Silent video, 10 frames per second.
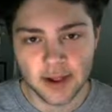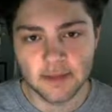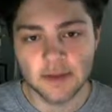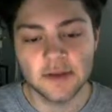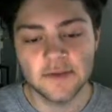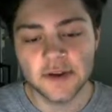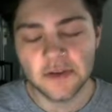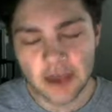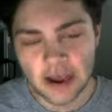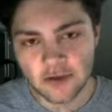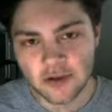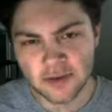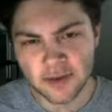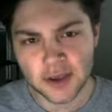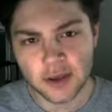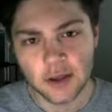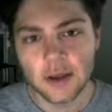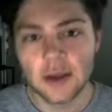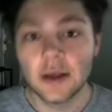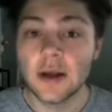but this video is actually going to be
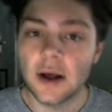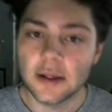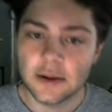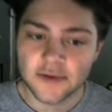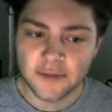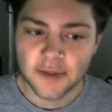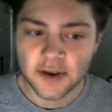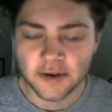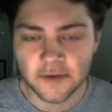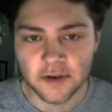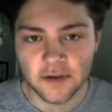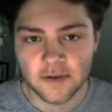a little something different.